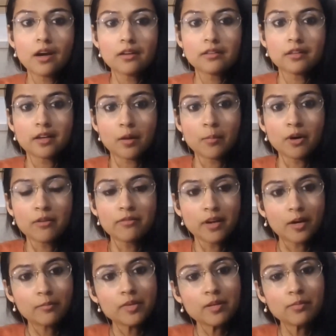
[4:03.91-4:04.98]
The number of
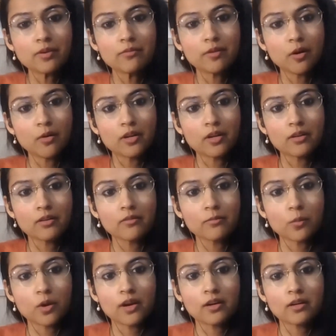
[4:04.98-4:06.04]
young people voting
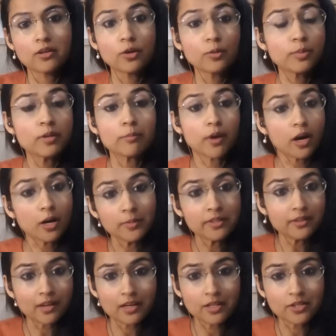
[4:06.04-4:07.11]
when European Parliament
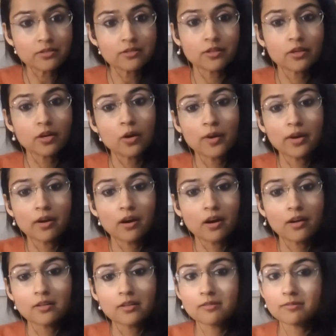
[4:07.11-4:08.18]
elections are going
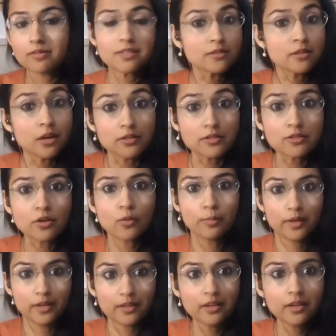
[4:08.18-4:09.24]
on is not so
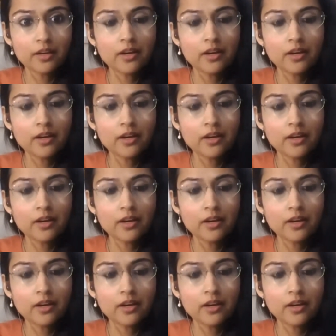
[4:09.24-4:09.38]
big.